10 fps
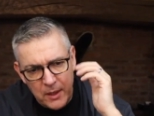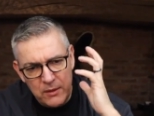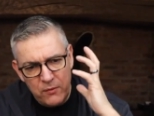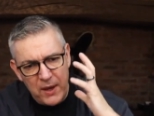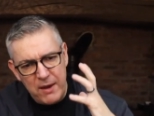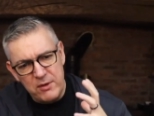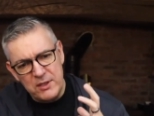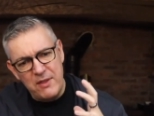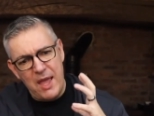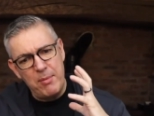And the flavours
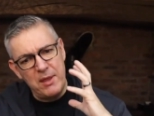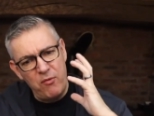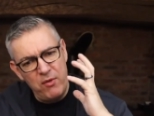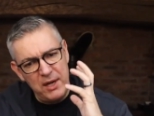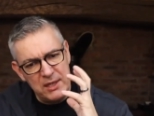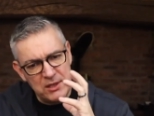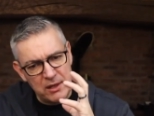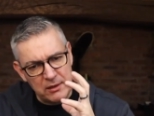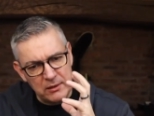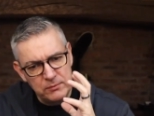are there, but they're really
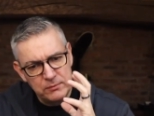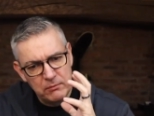subtle.